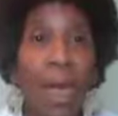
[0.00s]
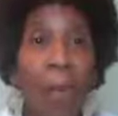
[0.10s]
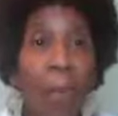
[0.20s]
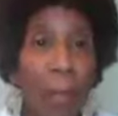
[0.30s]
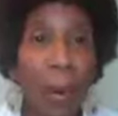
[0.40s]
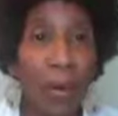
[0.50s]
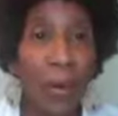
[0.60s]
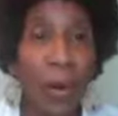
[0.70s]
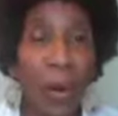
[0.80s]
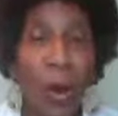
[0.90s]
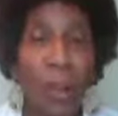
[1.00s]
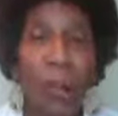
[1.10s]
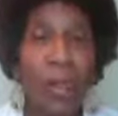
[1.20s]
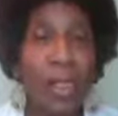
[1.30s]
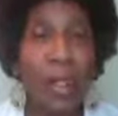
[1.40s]
my mother
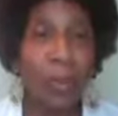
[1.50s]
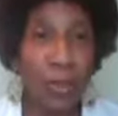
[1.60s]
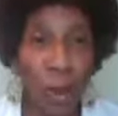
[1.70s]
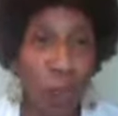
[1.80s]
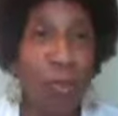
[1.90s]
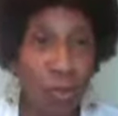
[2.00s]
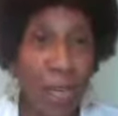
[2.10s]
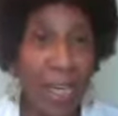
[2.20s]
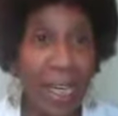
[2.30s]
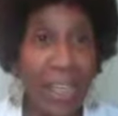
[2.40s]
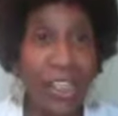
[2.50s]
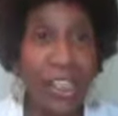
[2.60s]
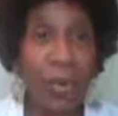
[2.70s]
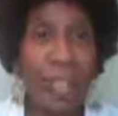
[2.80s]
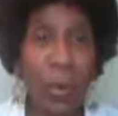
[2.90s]
was a nervous wreck. She
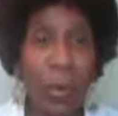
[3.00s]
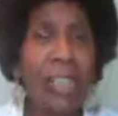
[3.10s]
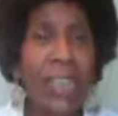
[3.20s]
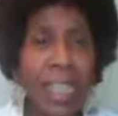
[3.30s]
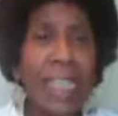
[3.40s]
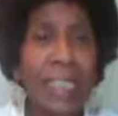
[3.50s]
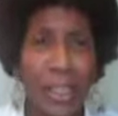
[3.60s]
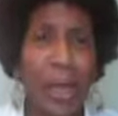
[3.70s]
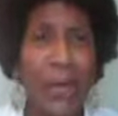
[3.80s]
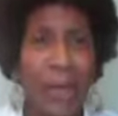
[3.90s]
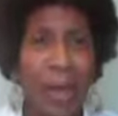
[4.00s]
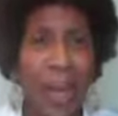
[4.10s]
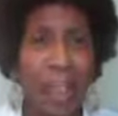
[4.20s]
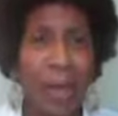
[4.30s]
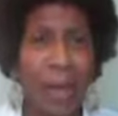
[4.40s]
was like, we should need to turn
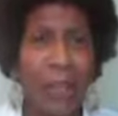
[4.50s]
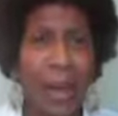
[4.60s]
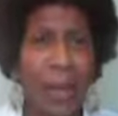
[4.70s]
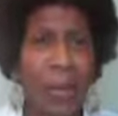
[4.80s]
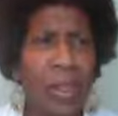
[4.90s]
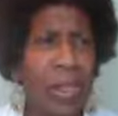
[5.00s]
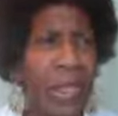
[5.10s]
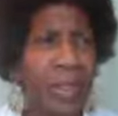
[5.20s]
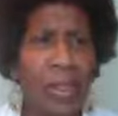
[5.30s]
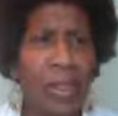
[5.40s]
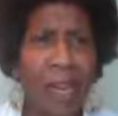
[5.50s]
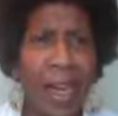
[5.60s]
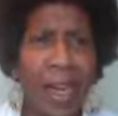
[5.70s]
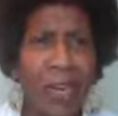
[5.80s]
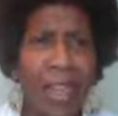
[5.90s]
around. My father was like, turn
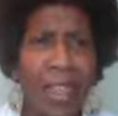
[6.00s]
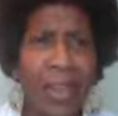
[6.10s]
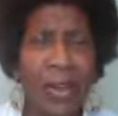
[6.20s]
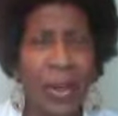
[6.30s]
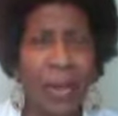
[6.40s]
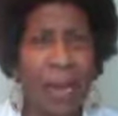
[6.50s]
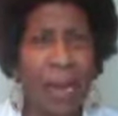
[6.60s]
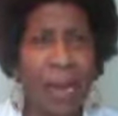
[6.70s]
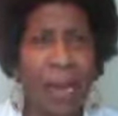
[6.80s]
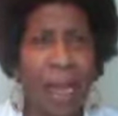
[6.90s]
around? We're not turning around.